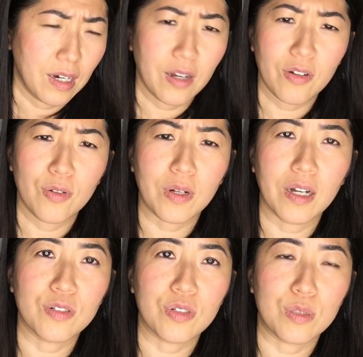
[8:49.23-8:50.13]
I don't know what
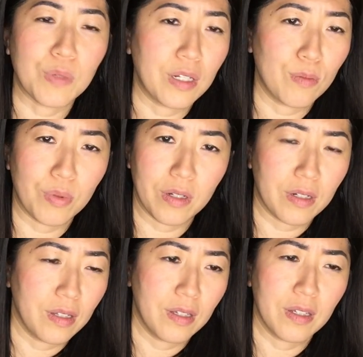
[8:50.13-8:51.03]
country it's made in,
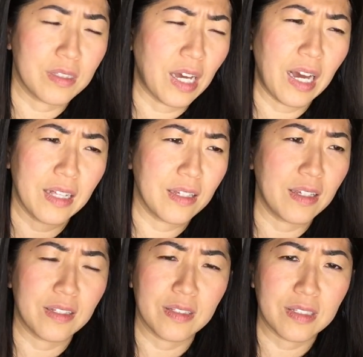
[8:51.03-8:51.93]
but it's
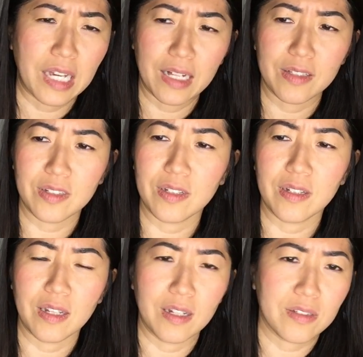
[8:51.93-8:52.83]
highly
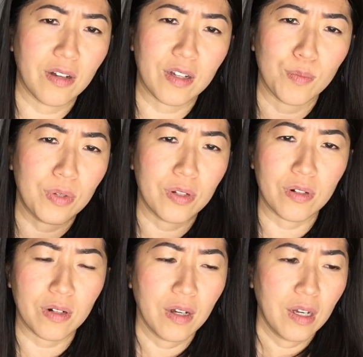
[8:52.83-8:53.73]
talented, and it's all
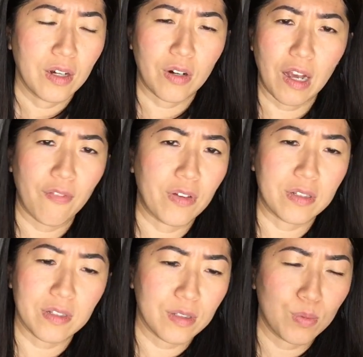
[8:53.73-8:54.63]
computer
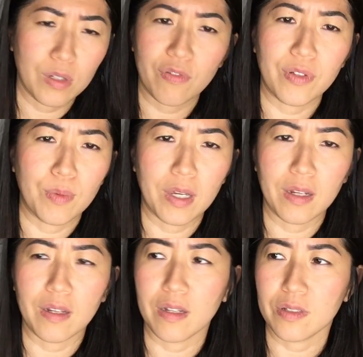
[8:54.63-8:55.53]
graphics, just beautifully
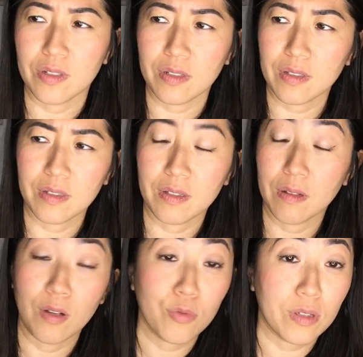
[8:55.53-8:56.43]
made, and it's just
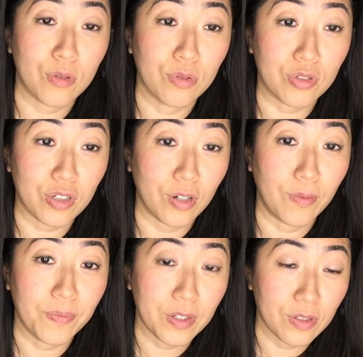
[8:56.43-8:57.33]
a really cool show.
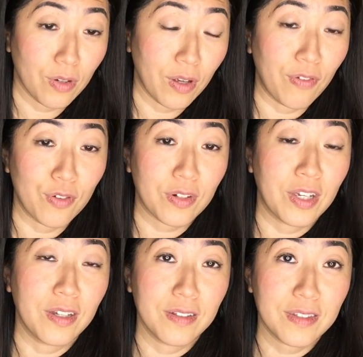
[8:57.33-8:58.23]
So if your
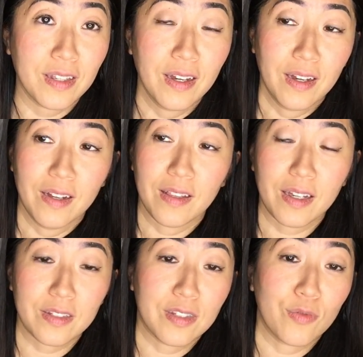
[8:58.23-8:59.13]
kids
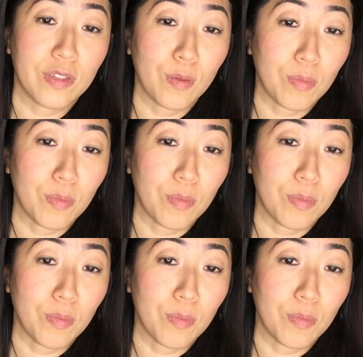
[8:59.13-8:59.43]
like to see really